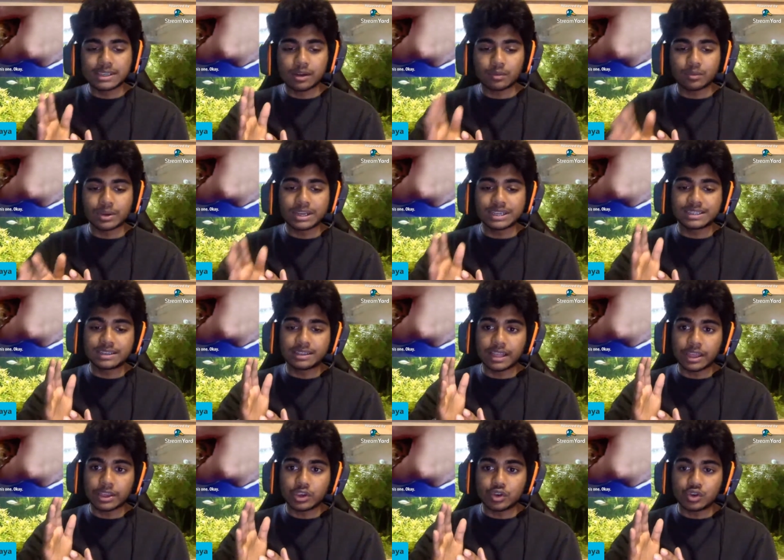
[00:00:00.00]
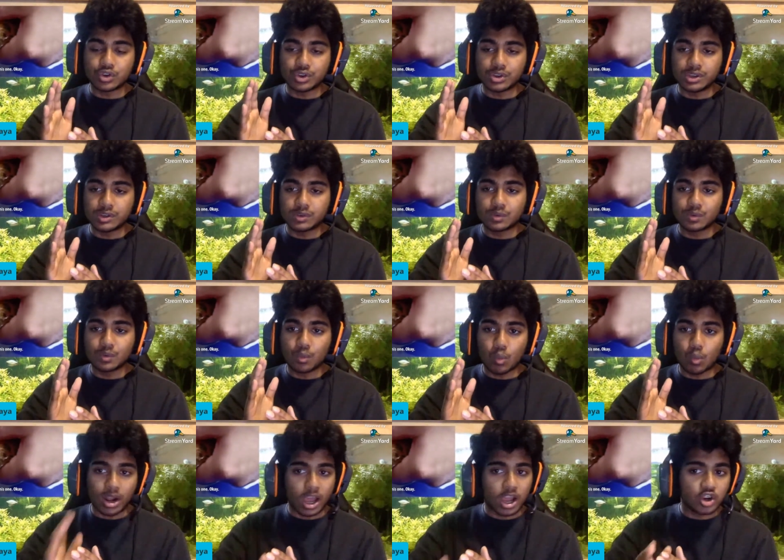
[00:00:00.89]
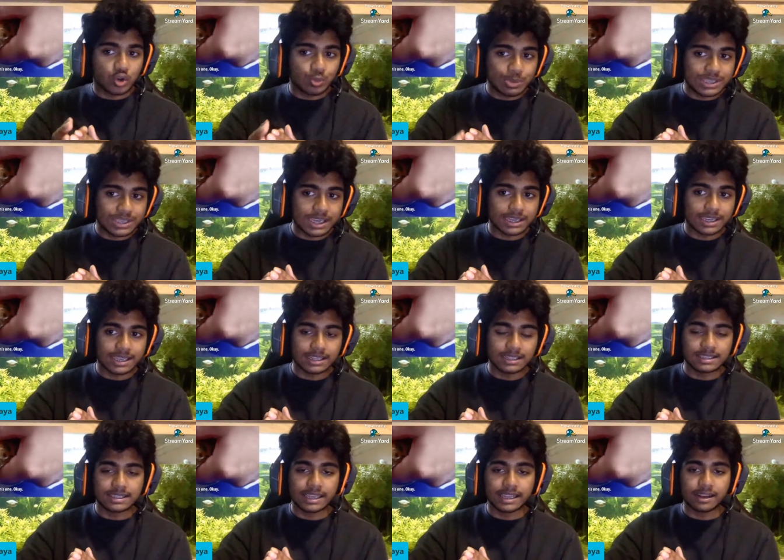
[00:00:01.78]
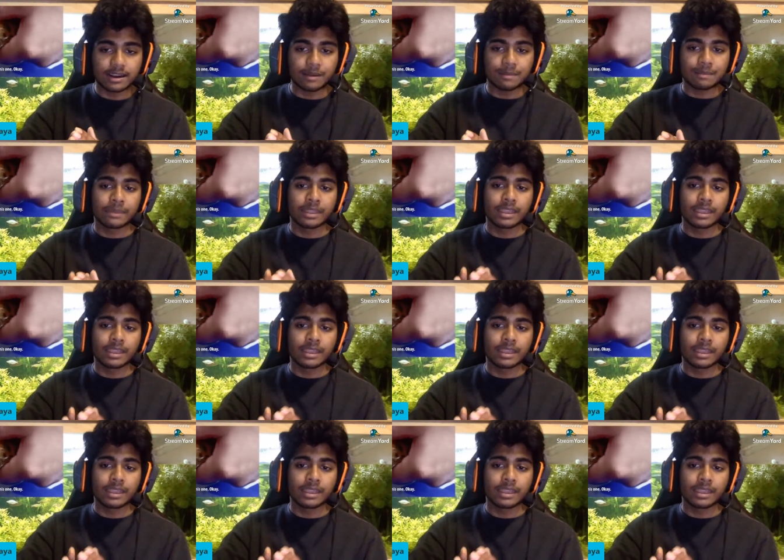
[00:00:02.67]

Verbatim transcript: that risk that you should 100% consider.